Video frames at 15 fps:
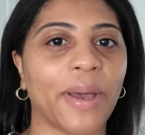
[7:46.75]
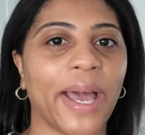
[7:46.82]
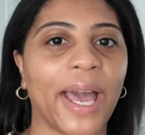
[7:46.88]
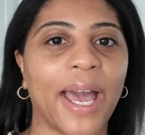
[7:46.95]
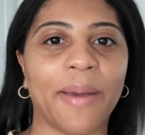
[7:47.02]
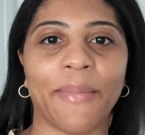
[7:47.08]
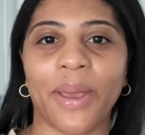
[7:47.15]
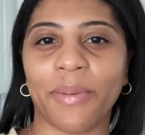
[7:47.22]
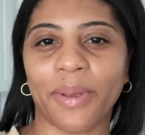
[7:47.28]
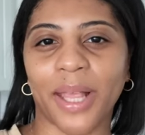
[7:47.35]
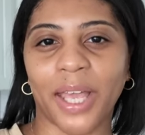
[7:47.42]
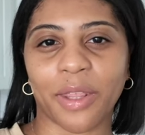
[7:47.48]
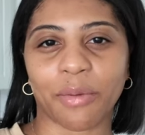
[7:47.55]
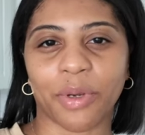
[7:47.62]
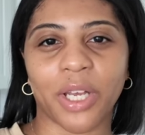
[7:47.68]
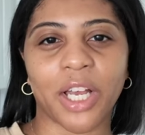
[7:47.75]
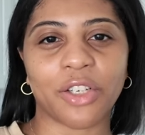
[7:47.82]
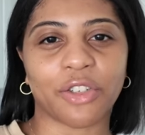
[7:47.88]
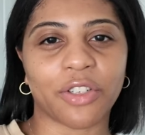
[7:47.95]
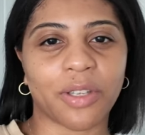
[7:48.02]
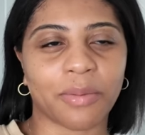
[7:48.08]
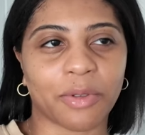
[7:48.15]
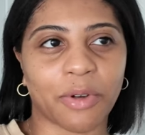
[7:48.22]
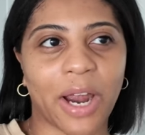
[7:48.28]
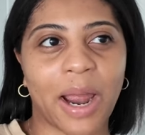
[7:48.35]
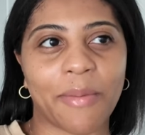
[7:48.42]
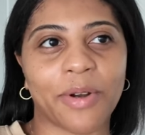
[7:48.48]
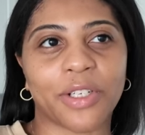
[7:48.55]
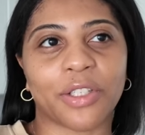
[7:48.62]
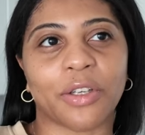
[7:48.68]
I had maybe like 300
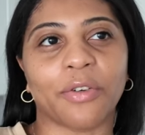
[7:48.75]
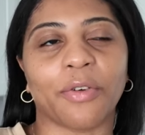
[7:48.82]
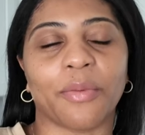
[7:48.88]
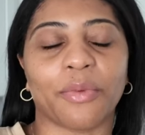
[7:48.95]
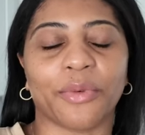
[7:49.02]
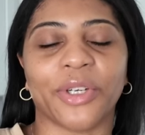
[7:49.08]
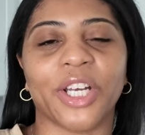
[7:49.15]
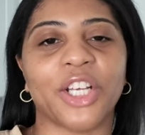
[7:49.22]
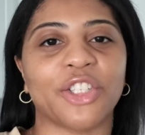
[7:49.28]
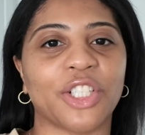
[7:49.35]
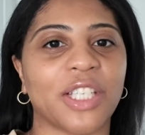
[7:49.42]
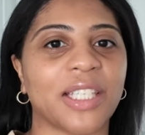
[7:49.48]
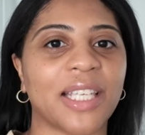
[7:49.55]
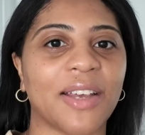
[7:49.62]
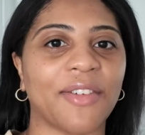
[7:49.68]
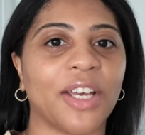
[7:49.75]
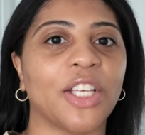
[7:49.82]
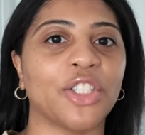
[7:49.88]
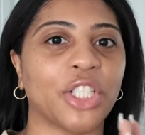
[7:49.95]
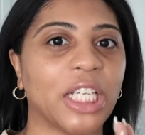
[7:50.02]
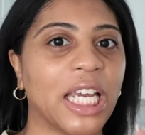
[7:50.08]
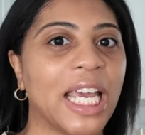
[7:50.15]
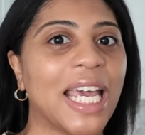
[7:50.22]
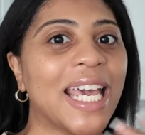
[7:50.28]
subscribers. So from 300 to 700.